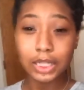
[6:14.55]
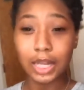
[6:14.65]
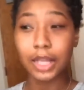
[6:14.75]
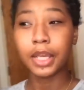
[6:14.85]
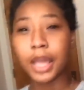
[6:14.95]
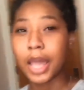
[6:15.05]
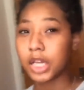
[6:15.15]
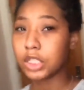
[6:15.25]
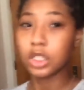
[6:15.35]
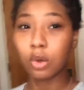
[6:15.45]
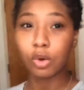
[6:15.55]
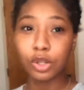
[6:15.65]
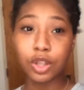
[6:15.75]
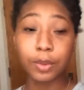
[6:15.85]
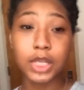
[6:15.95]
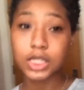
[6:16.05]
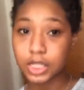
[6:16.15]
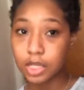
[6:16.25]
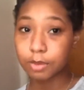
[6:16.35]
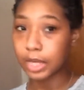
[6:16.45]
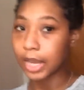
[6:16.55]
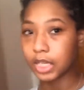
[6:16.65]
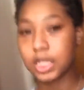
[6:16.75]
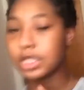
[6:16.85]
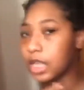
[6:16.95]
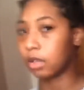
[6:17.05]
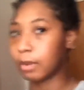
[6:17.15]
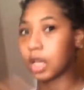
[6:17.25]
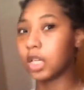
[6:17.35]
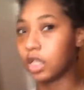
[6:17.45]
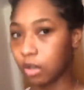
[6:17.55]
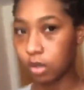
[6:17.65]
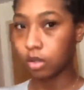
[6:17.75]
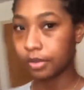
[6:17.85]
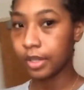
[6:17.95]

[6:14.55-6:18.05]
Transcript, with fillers: like actually cooler than what it seems, I can just take my hoodie off